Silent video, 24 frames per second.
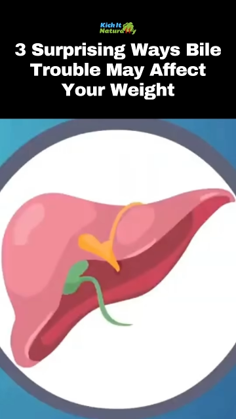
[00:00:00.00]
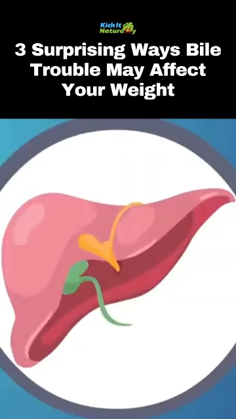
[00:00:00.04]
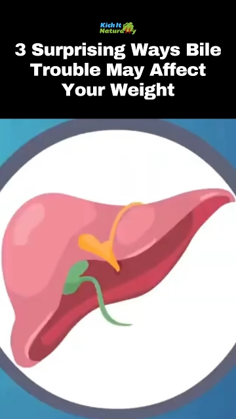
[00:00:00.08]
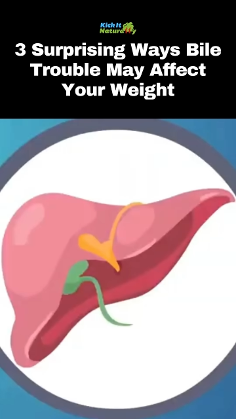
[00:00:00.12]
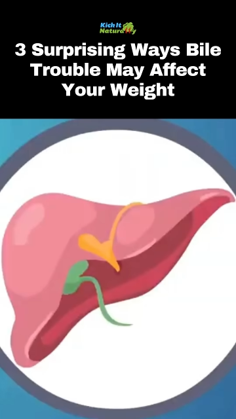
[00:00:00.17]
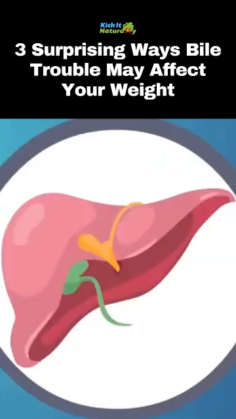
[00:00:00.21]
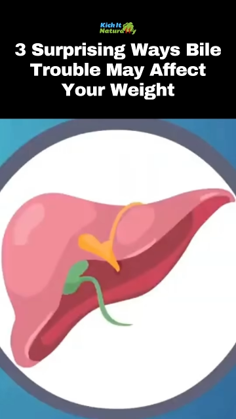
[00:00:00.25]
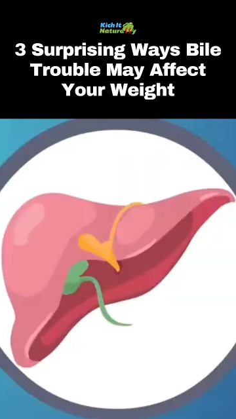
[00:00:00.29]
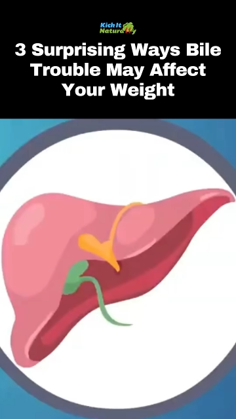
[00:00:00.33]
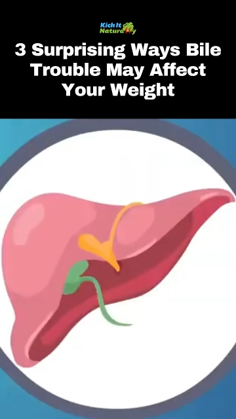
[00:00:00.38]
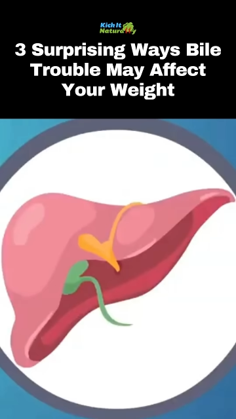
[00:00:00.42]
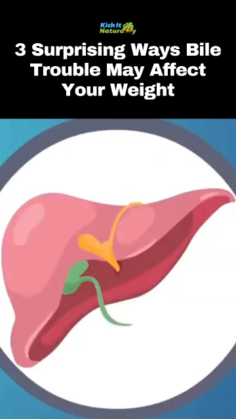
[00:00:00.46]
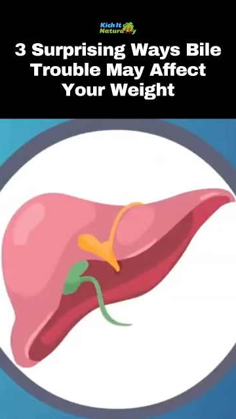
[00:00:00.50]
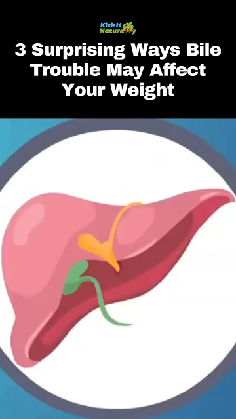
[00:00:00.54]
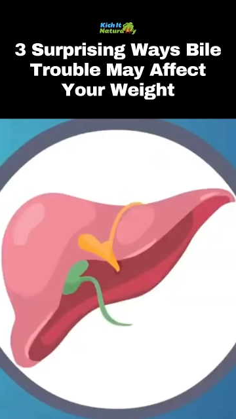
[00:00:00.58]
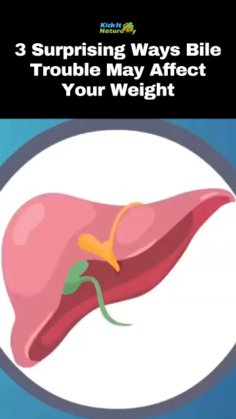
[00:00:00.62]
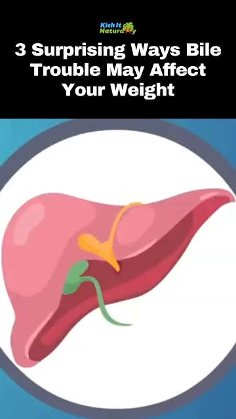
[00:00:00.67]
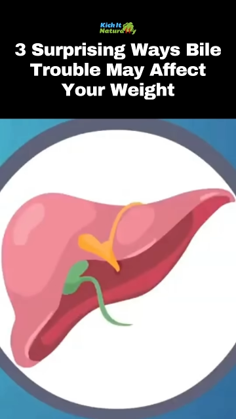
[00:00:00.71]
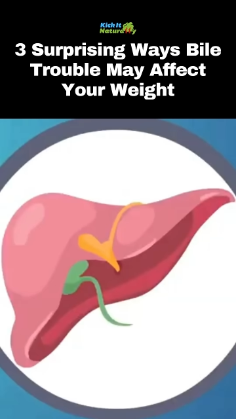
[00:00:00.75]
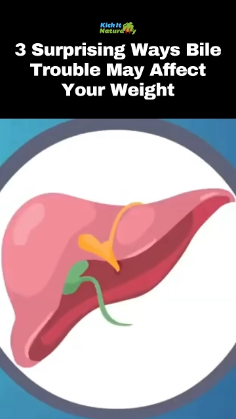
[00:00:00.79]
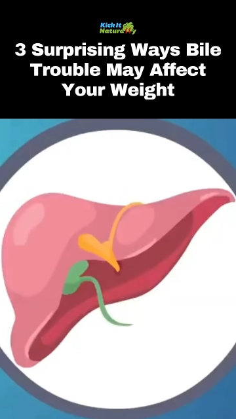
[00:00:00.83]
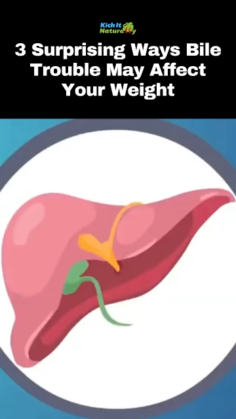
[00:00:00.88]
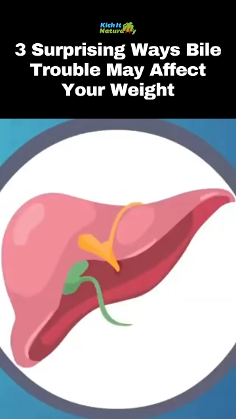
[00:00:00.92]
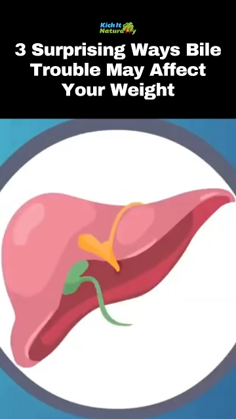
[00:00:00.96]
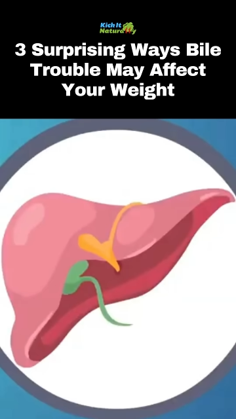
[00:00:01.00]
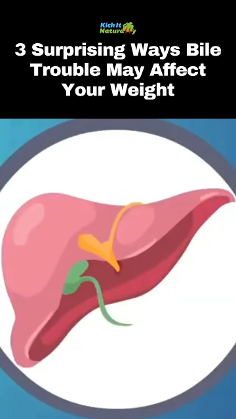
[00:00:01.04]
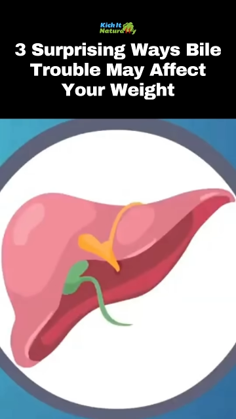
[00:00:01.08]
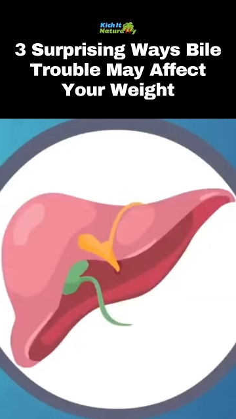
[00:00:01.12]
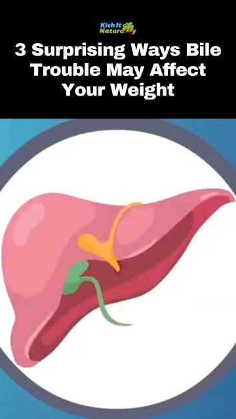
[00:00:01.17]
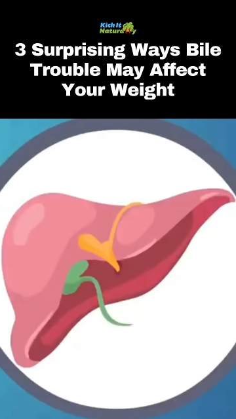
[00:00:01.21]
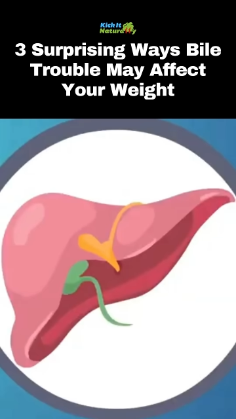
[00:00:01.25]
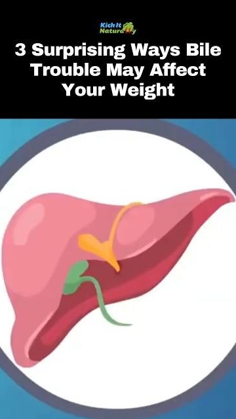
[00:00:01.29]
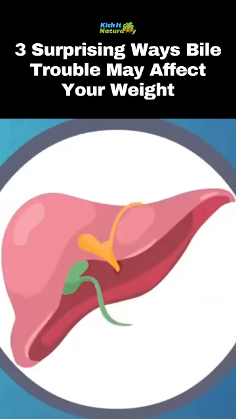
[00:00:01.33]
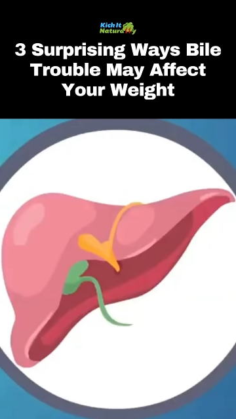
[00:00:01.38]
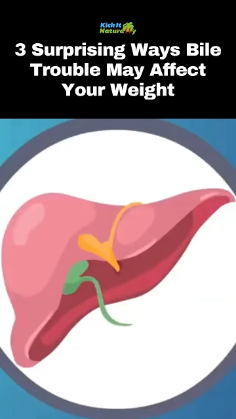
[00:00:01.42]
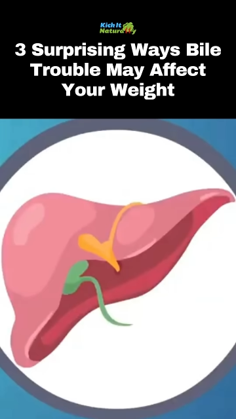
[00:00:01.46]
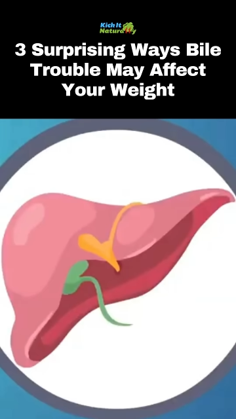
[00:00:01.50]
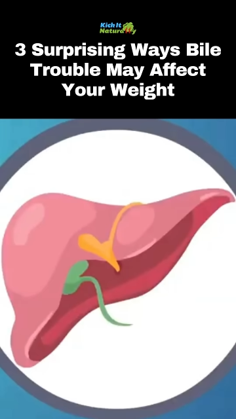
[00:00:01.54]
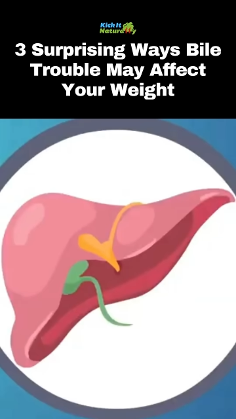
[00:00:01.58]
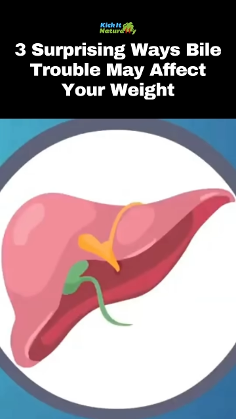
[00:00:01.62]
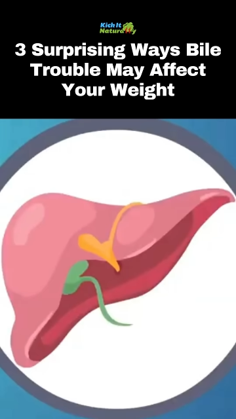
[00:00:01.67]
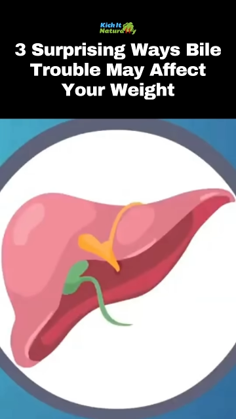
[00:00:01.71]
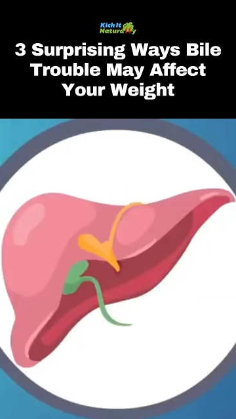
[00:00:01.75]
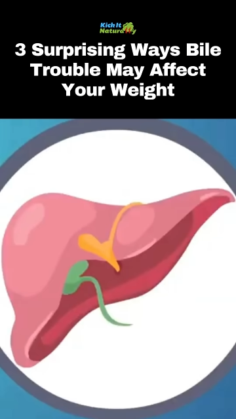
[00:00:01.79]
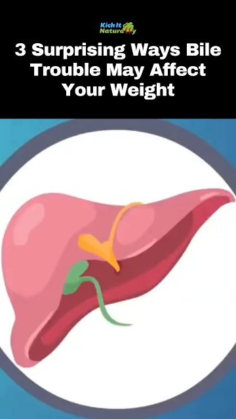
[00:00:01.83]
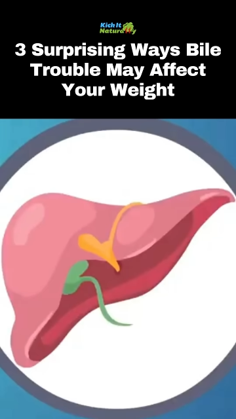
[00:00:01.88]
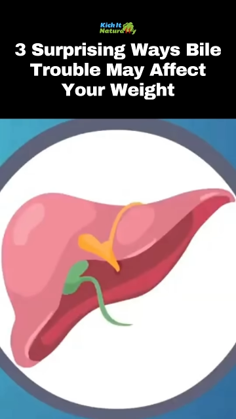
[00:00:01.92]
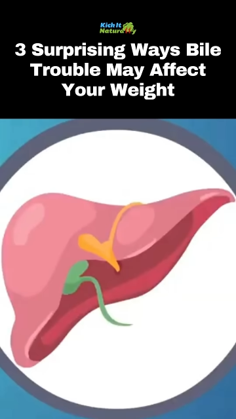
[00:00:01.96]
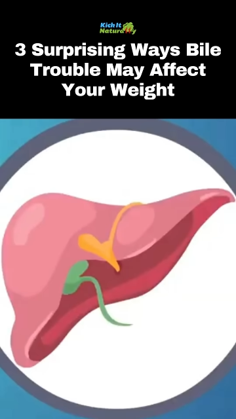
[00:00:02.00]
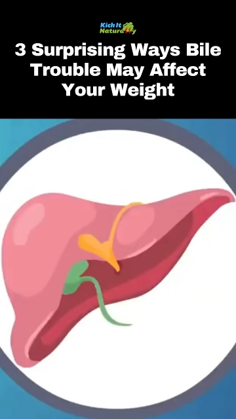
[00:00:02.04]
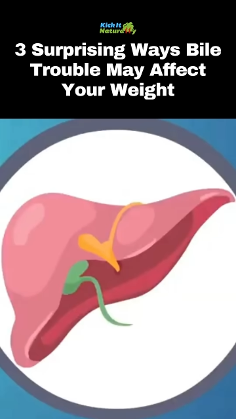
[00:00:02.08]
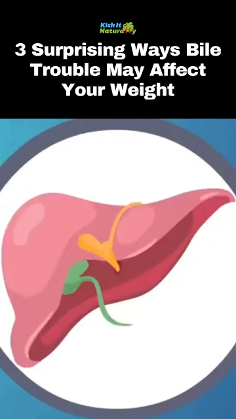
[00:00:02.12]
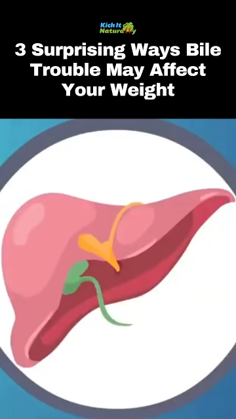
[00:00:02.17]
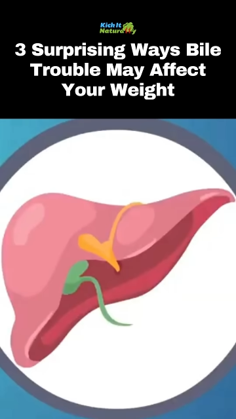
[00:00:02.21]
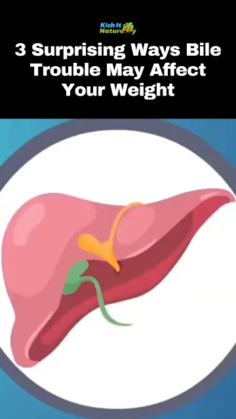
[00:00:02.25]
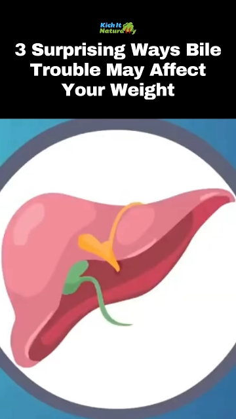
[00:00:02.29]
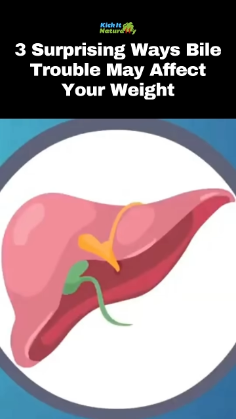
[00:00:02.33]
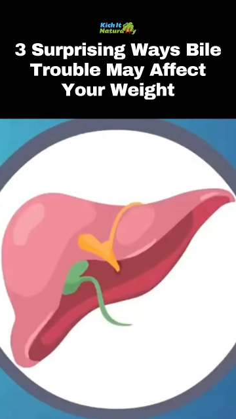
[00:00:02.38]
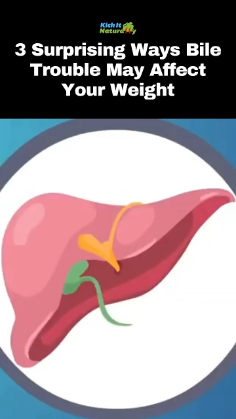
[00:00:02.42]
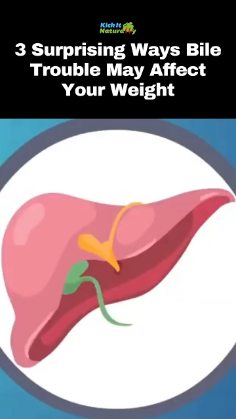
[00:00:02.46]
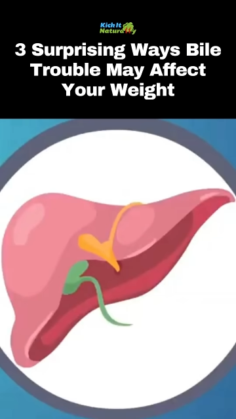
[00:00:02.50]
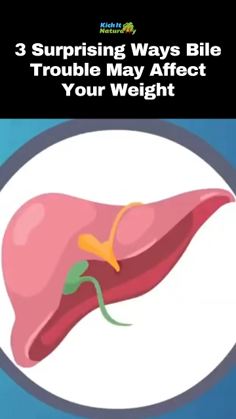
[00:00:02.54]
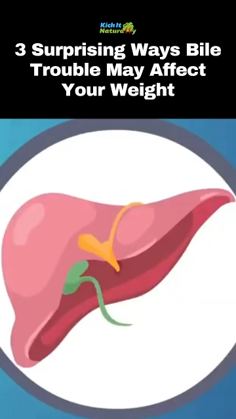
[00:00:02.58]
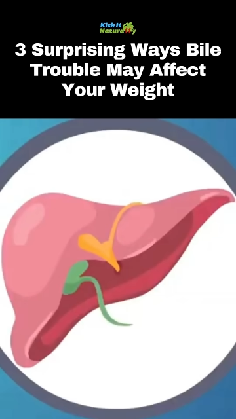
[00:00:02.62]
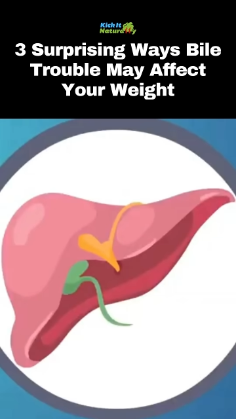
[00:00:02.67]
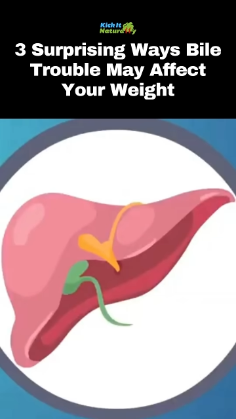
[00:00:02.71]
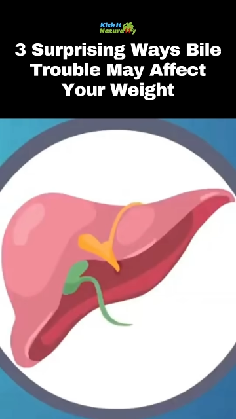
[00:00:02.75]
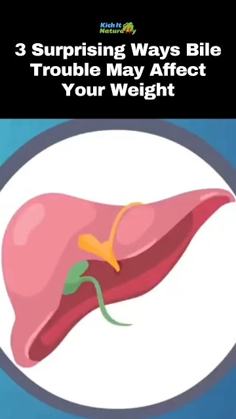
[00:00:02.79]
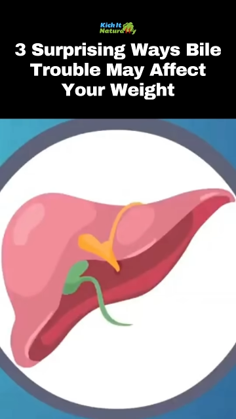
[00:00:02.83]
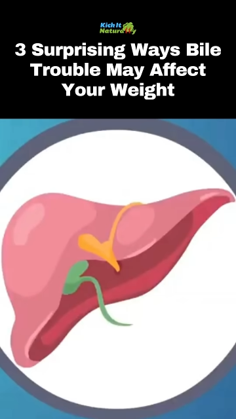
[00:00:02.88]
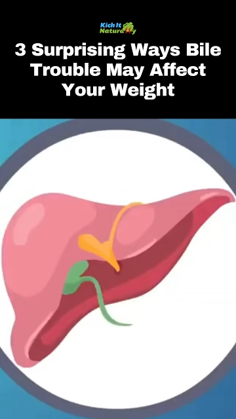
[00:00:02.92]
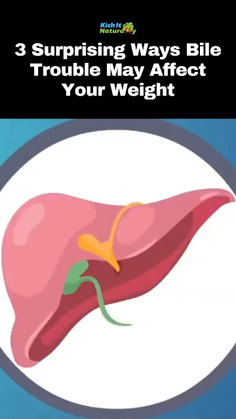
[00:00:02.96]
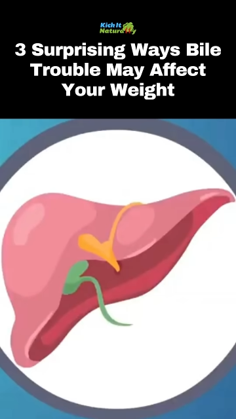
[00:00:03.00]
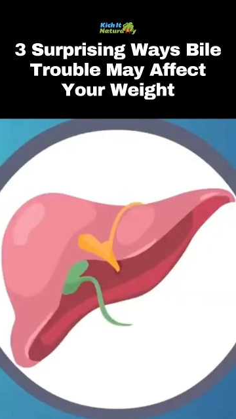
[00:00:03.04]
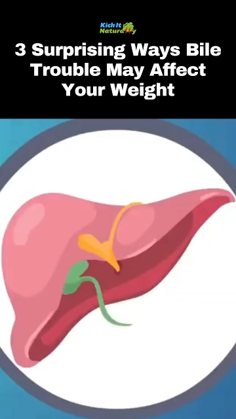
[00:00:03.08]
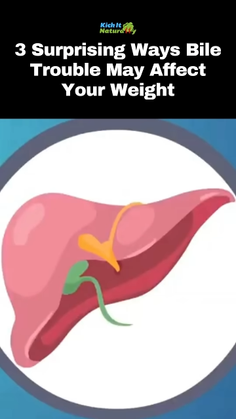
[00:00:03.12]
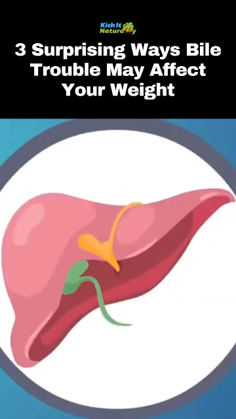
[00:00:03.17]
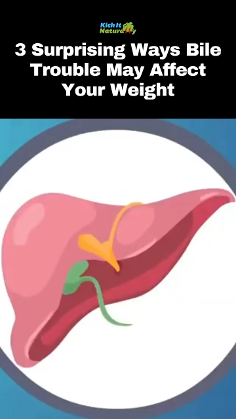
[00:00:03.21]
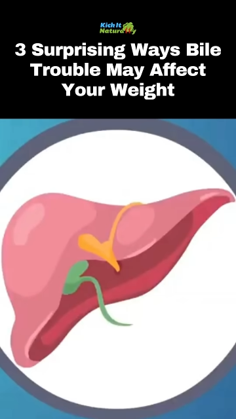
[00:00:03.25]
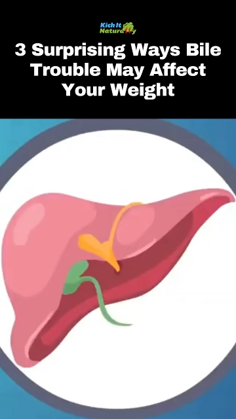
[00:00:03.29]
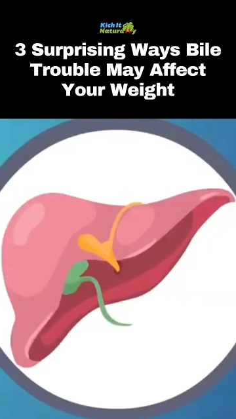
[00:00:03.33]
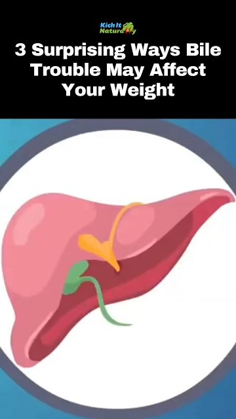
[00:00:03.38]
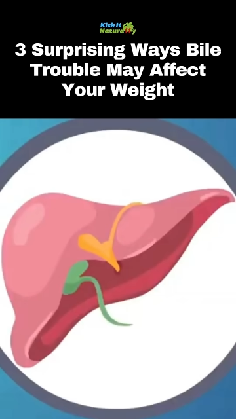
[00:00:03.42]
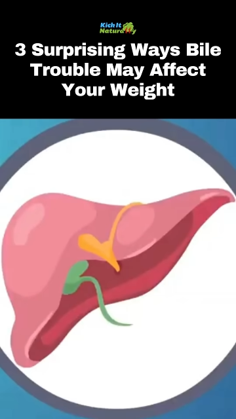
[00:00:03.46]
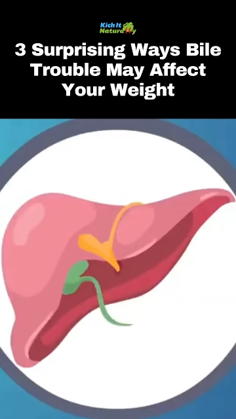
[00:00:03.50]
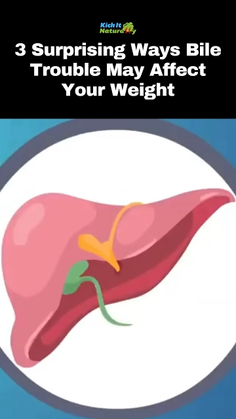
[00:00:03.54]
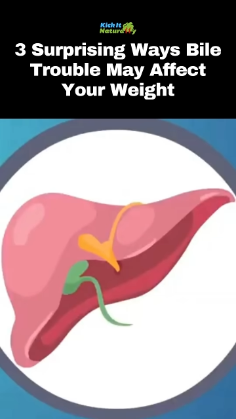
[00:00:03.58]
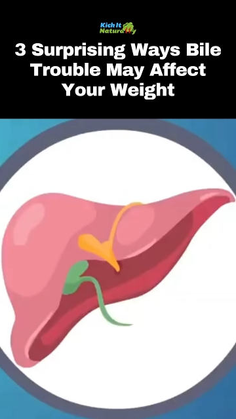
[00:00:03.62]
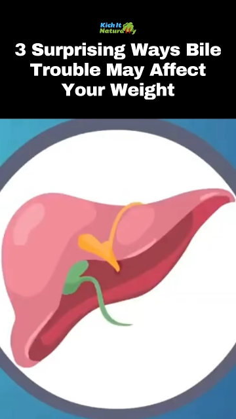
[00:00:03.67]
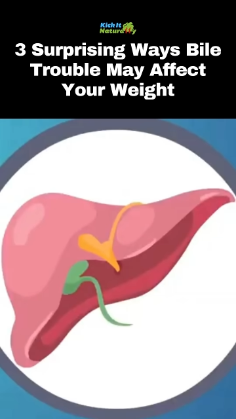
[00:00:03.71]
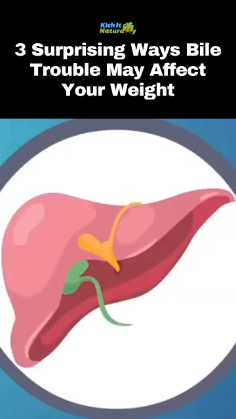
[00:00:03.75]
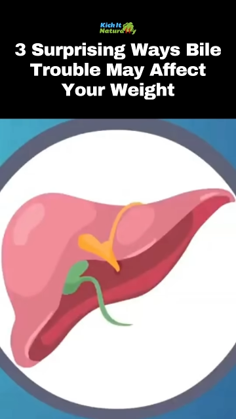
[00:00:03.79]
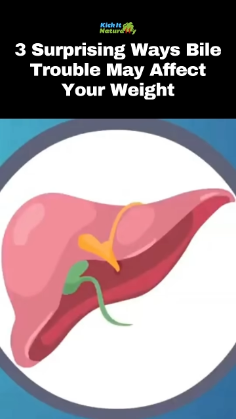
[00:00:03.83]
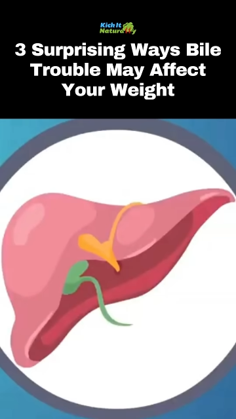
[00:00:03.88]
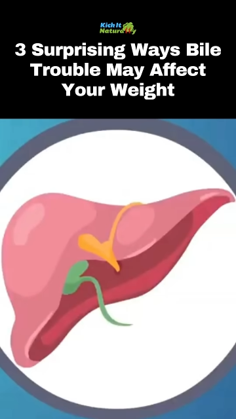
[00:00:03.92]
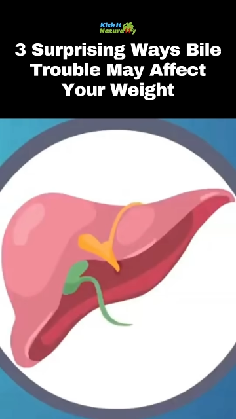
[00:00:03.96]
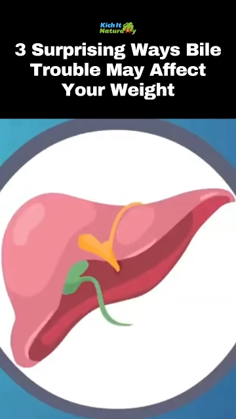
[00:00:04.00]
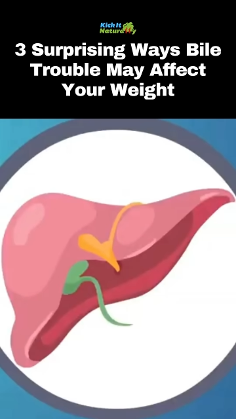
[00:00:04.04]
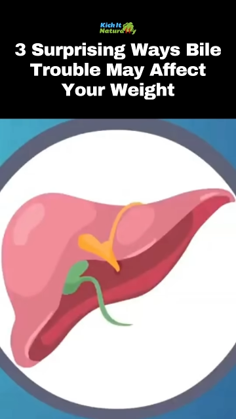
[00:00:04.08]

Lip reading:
[unreadable: no face in view]